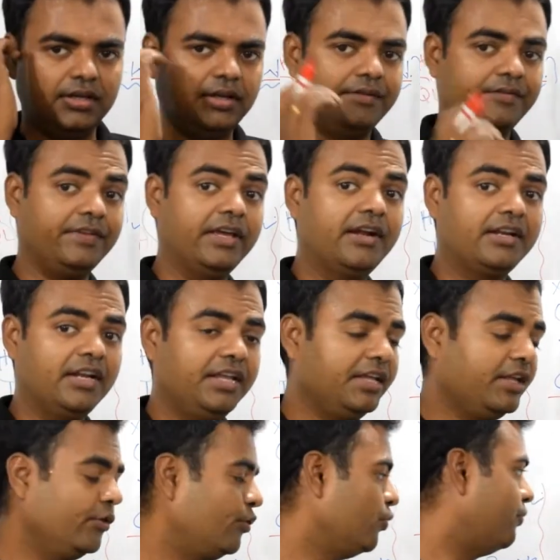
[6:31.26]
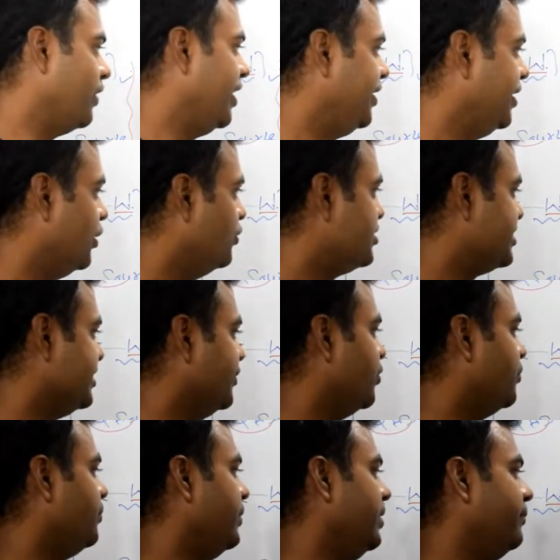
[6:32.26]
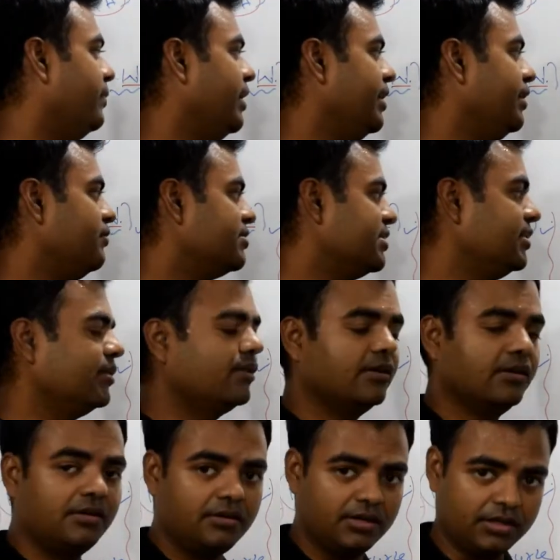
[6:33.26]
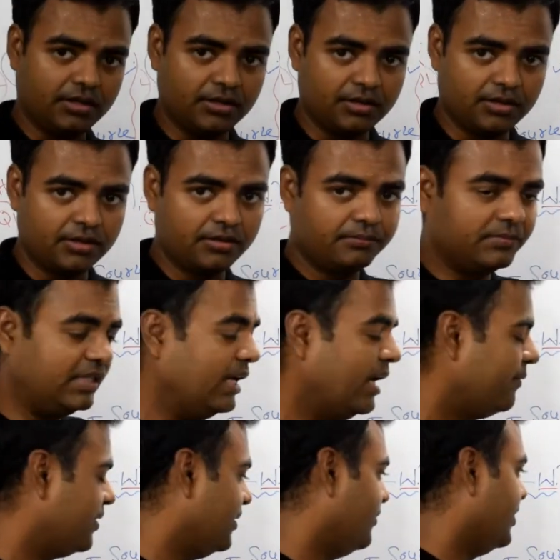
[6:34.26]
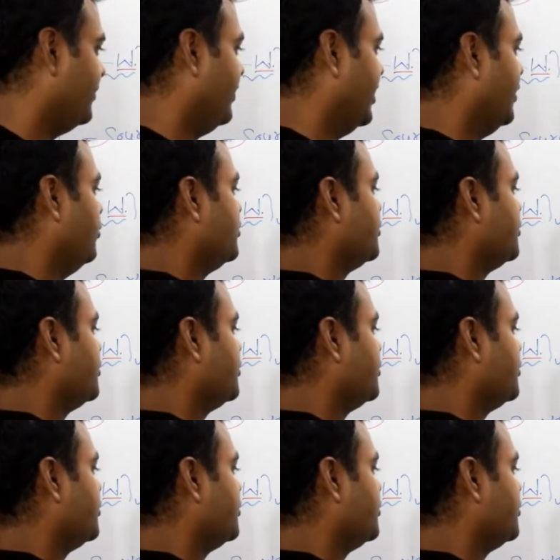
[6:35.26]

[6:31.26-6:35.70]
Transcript: they are telling you to find out COP by using they have given values